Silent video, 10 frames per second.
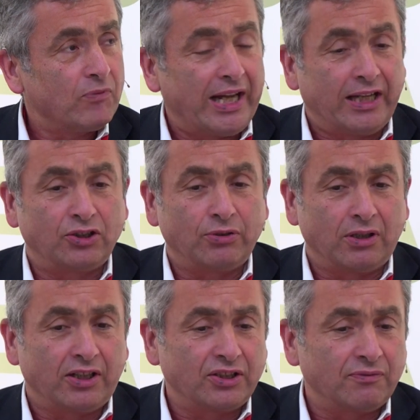And to a
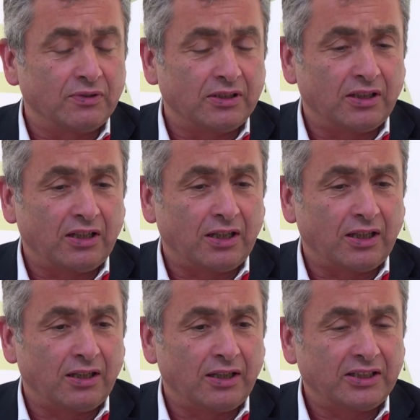large
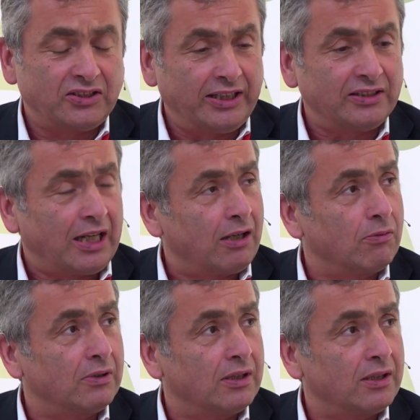extent,
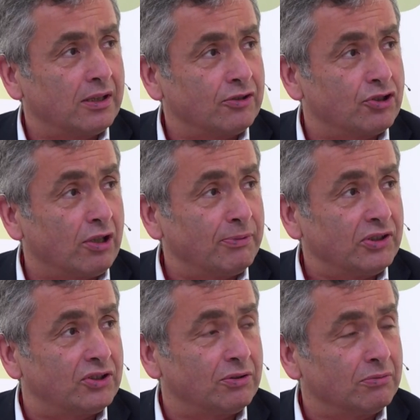our job
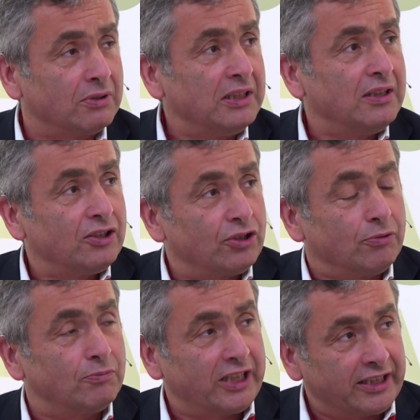is to
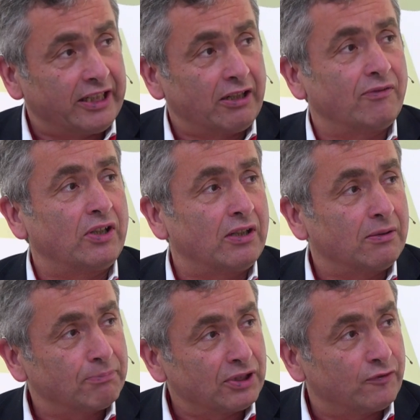take care of our
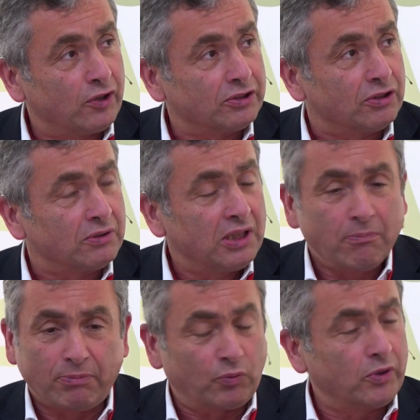portfolio.
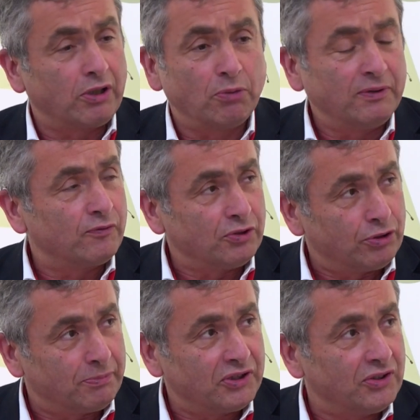But we're open for
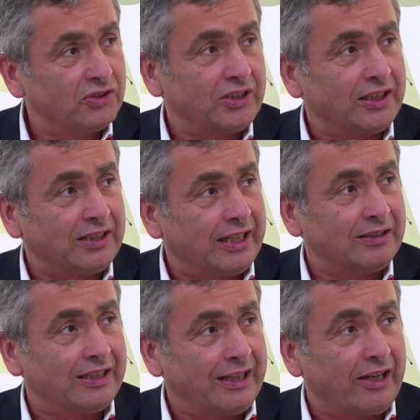new business,
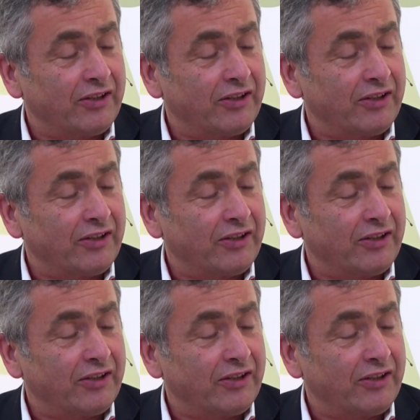and I